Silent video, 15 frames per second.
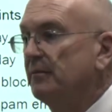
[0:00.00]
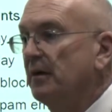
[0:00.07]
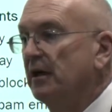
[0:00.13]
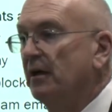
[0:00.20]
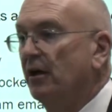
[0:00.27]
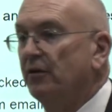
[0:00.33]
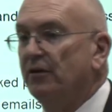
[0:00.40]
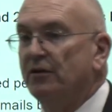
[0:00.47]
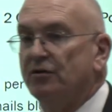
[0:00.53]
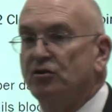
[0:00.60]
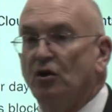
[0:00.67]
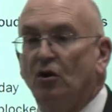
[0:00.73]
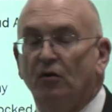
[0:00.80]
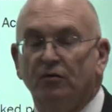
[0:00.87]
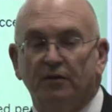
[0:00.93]
about 100 or
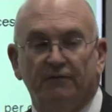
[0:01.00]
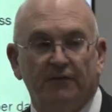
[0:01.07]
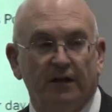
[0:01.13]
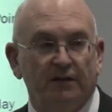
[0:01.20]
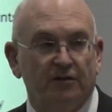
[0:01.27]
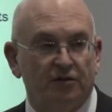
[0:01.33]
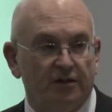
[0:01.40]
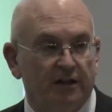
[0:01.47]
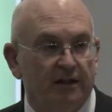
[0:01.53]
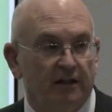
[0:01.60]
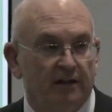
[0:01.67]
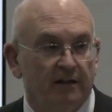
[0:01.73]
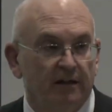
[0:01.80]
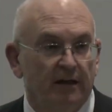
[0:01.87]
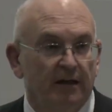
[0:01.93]
so defenders
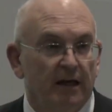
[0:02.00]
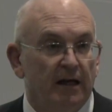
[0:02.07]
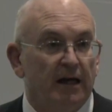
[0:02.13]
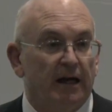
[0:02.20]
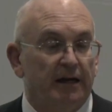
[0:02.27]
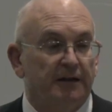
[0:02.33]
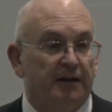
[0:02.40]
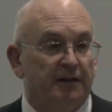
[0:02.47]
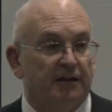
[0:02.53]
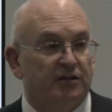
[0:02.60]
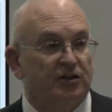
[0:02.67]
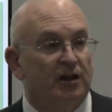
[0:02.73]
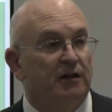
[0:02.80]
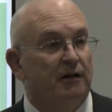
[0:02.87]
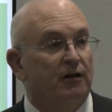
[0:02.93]
there. And then the
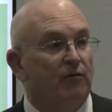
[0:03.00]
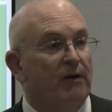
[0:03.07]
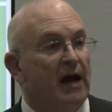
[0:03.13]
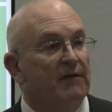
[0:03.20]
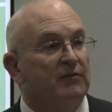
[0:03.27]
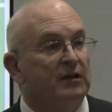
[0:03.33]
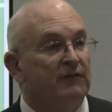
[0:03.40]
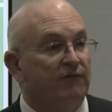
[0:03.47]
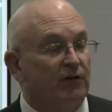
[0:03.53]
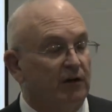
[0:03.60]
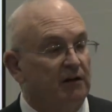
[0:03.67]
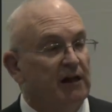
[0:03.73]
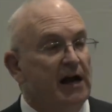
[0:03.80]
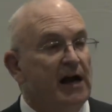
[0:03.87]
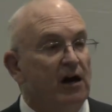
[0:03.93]
center of gravity for
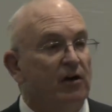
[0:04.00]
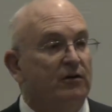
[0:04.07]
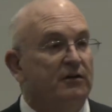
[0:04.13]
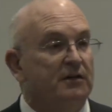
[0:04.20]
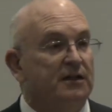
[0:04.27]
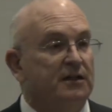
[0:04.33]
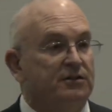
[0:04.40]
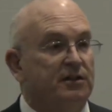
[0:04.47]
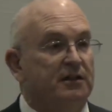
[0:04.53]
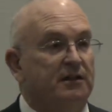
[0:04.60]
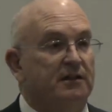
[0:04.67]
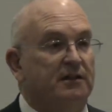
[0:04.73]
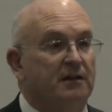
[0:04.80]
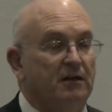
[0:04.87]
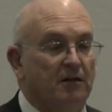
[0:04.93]
cloud is
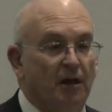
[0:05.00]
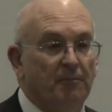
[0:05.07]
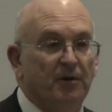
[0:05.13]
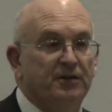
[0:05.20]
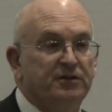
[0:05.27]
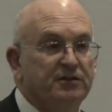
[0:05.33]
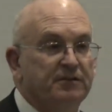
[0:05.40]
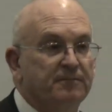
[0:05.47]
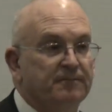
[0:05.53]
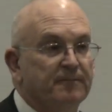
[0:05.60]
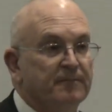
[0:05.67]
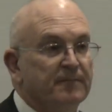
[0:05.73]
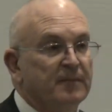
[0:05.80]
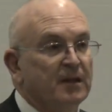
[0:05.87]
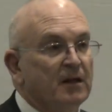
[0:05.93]
in Columbus,
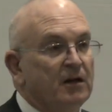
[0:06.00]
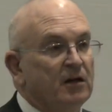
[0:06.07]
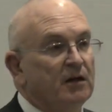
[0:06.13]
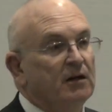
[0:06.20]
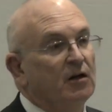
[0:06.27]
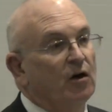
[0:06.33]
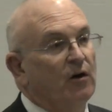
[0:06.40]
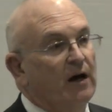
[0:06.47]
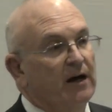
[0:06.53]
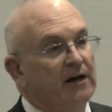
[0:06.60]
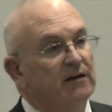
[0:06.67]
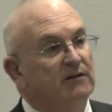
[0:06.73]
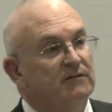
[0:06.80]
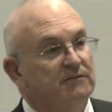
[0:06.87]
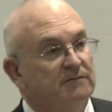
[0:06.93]

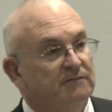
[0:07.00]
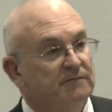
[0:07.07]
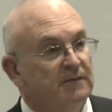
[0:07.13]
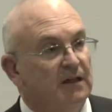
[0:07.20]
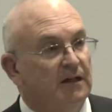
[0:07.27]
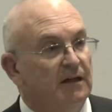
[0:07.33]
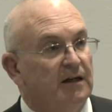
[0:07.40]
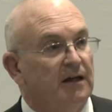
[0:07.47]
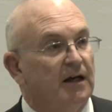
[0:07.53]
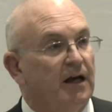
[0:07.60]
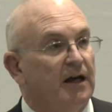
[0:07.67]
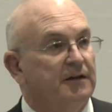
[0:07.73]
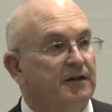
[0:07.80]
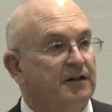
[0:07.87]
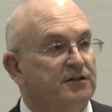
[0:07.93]
Ohio.
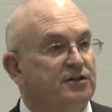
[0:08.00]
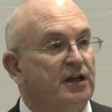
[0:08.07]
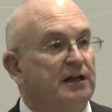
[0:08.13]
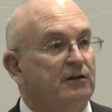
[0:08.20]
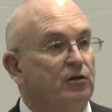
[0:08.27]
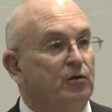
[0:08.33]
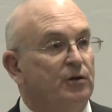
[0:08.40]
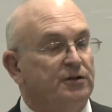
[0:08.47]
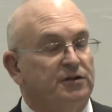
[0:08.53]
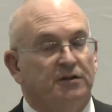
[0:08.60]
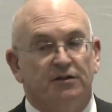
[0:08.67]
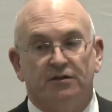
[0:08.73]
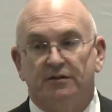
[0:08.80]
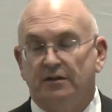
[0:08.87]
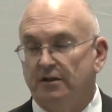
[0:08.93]
And then St. Louis
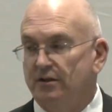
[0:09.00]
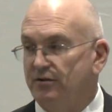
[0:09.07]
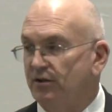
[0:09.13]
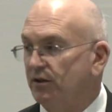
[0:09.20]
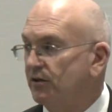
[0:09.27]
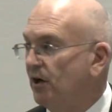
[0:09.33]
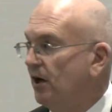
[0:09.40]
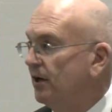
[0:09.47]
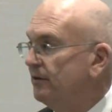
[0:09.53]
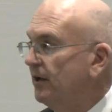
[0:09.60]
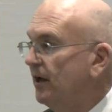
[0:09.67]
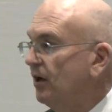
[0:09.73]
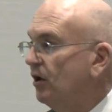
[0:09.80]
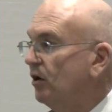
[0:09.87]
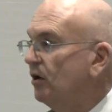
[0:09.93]
is the
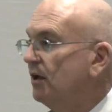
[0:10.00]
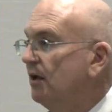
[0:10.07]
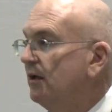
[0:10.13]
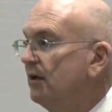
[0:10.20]
continental